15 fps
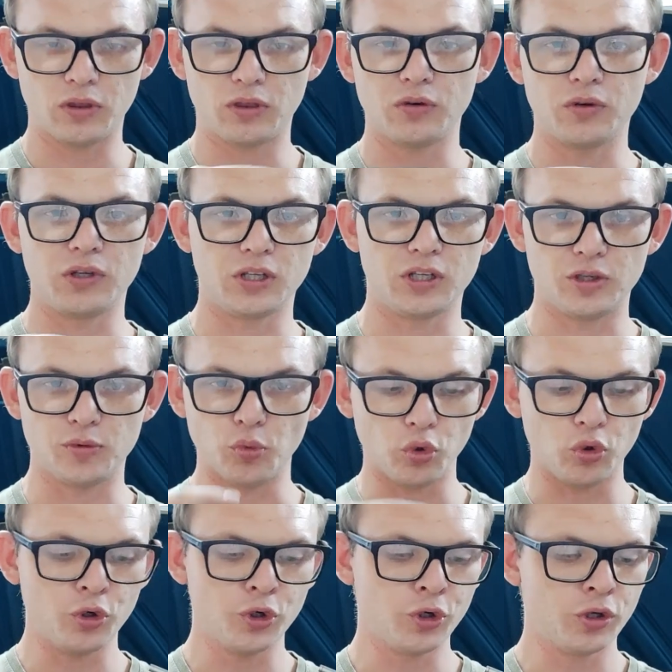3
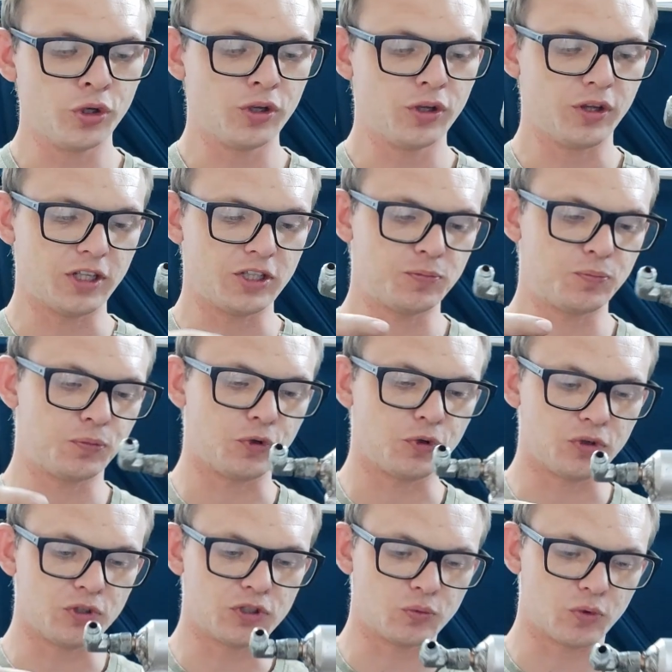anymore. That's the
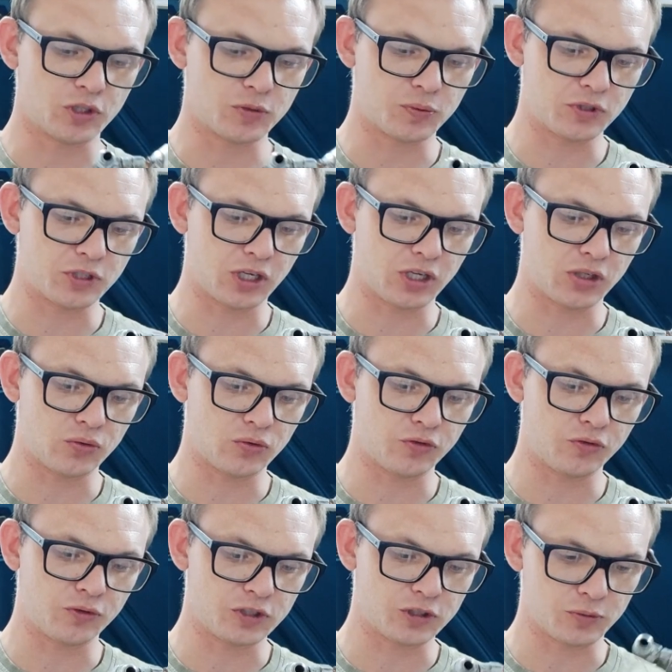reason why it's been taken
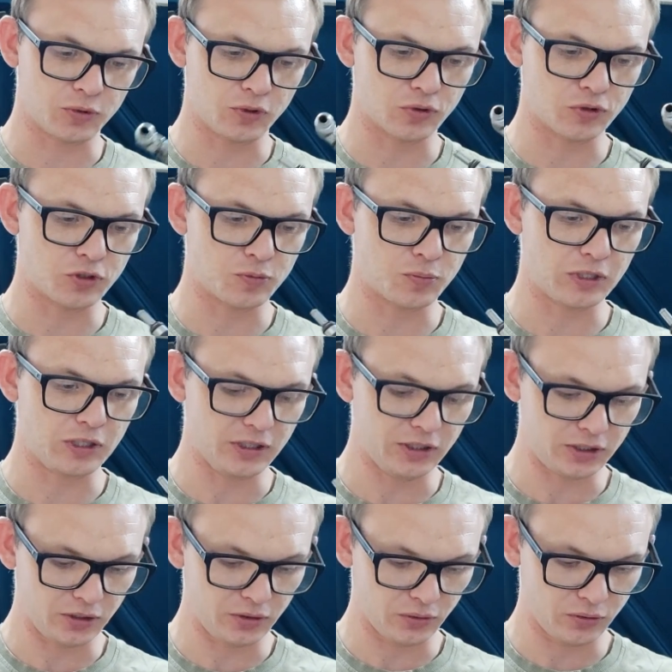off, is because it's been
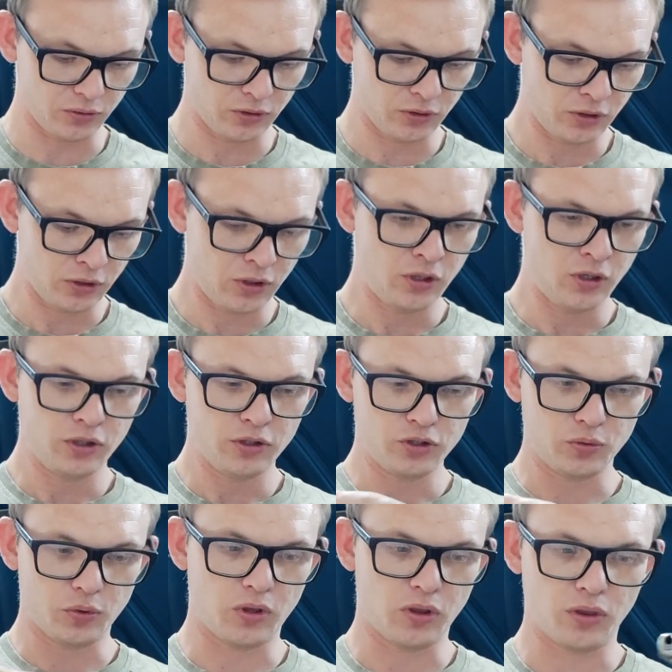leaking on
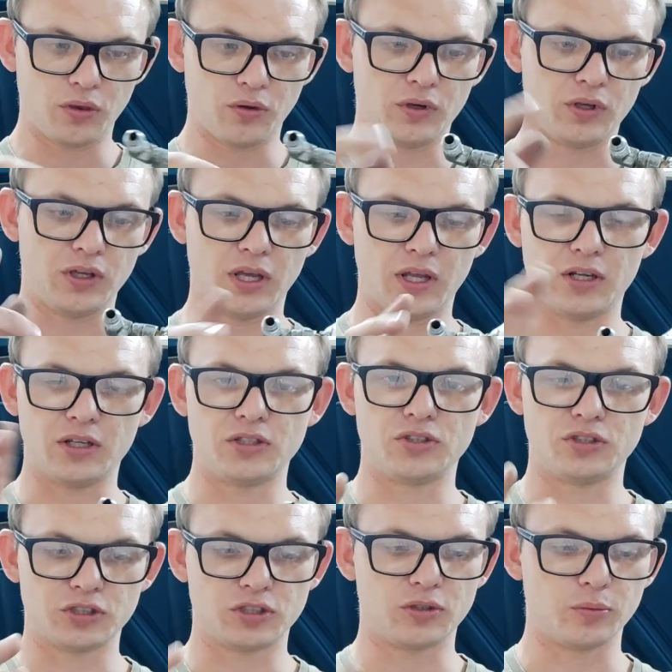2 and 3, and it's
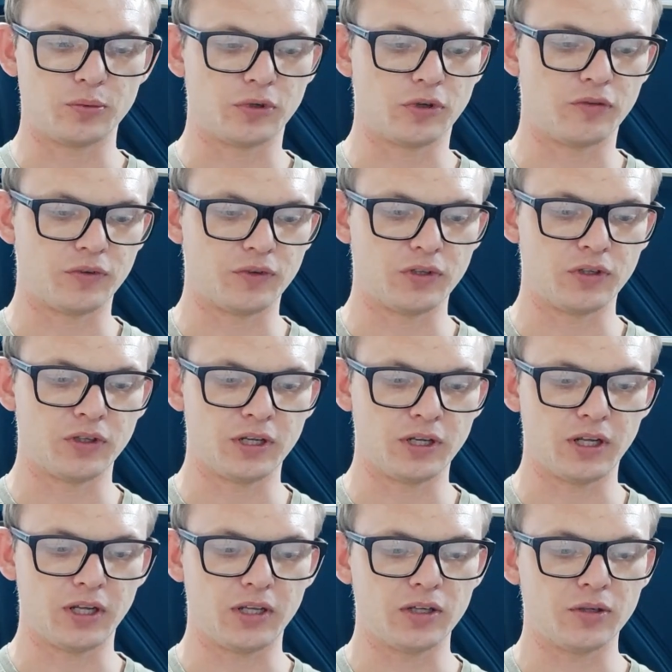just a little bit of a
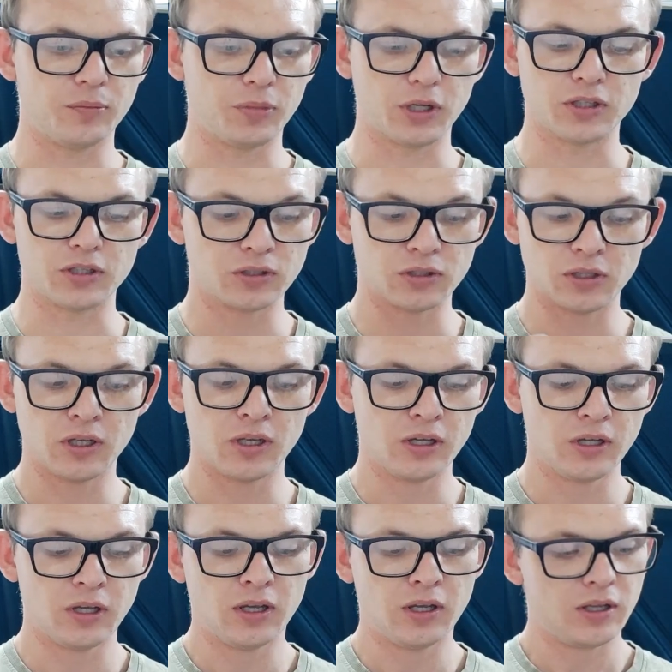headache. But
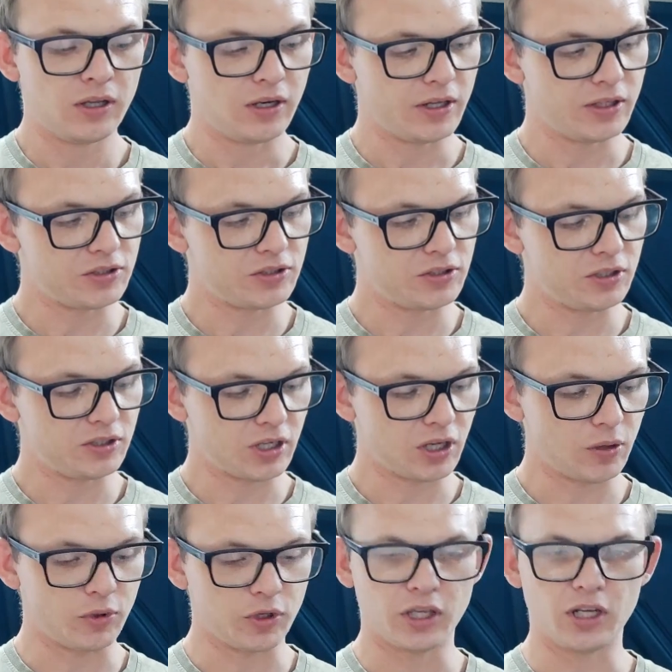let's see now.
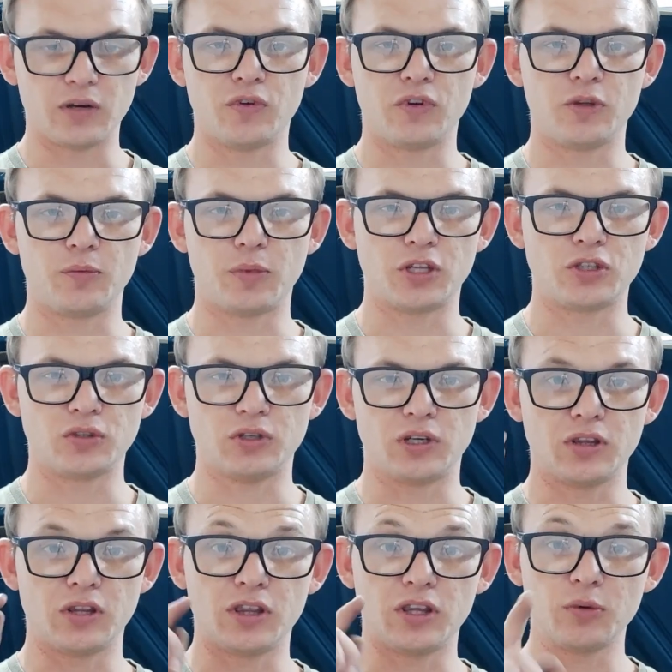I'm going to get everything back
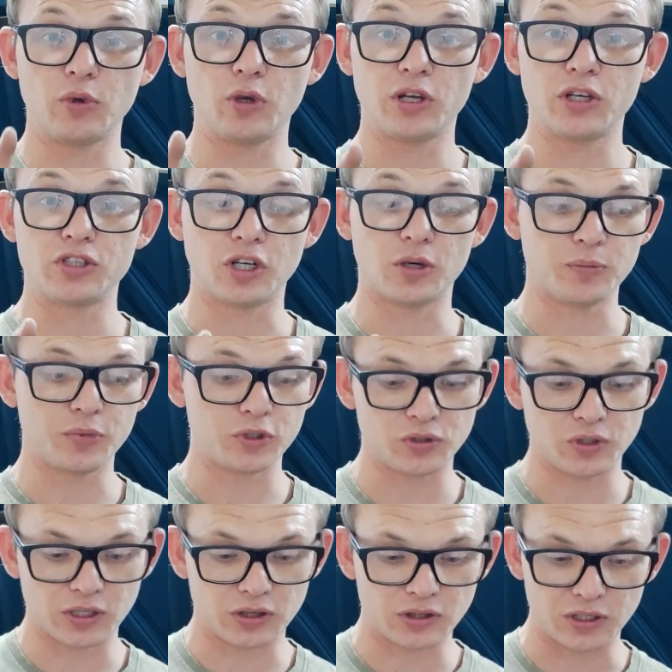together, and then we're going to jump in
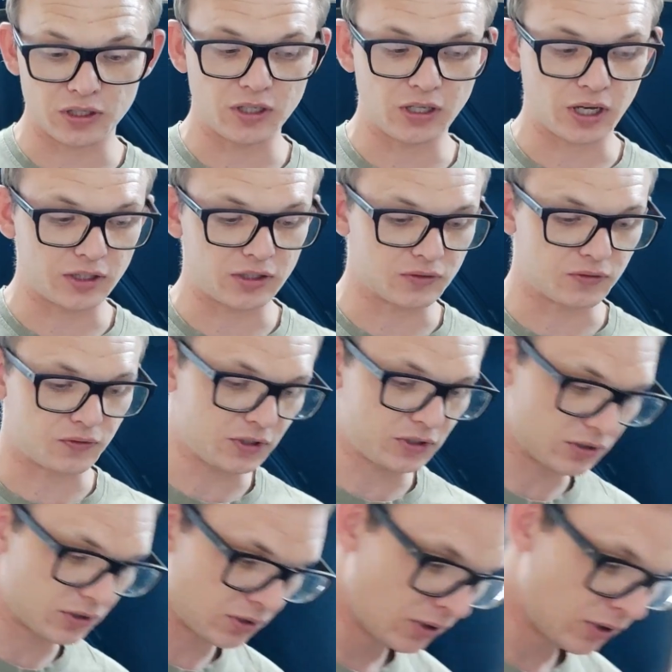to get the indicators fixed,